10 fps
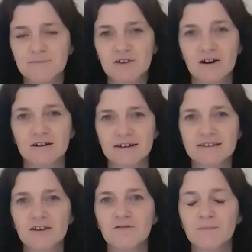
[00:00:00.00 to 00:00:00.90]

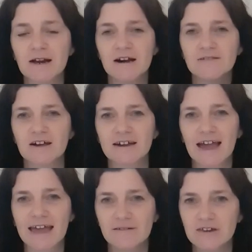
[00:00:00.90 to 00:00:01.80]
darkness over my life, like a
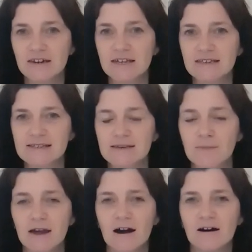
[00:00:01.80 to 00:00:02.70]
heaviness in
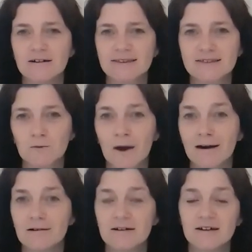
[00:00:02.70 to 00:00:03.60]
my heart as
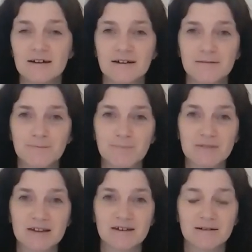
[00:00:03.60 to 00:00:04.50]
well,
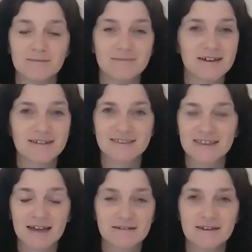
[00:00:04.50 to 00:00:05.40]
like a
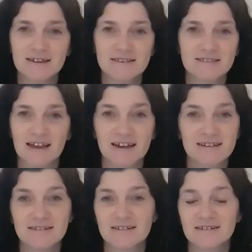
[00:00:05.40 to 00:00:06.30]
sadness,
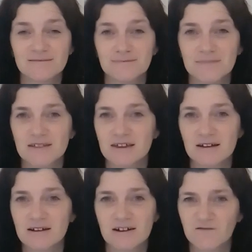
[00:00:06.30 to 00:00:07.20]
and
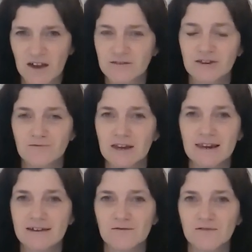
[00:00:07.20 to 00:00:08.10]
I found it really
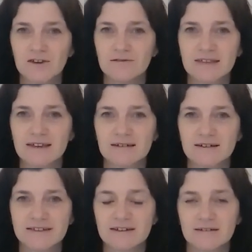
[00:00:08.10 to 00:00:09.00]
confusing. I
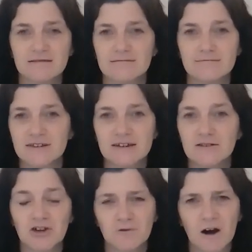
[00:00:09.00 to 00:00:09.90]

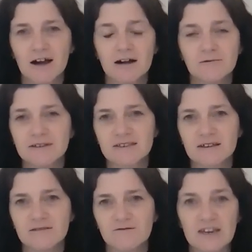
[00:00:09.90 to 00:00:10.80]
didn't know why I was
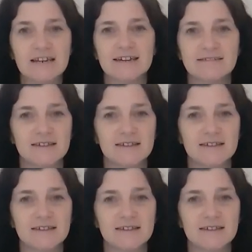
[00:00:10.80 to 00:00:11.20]
feeling